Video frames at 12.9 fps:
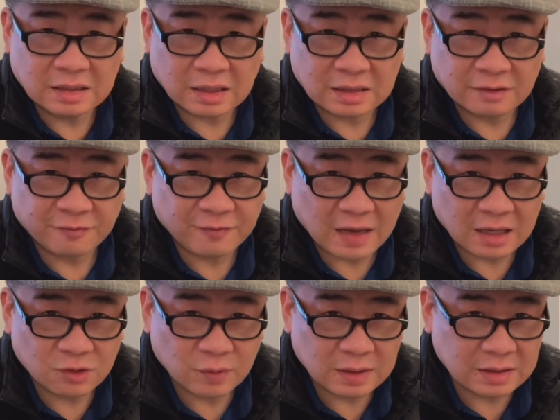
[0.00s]
like the
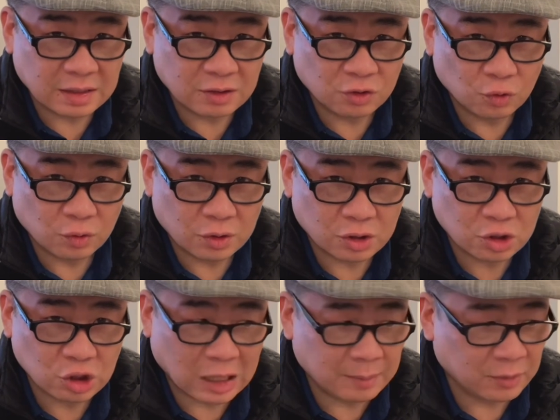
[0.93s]
factory didn't do a good
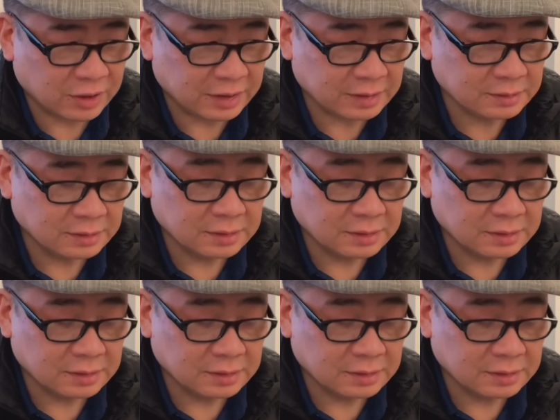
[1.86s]
job on it.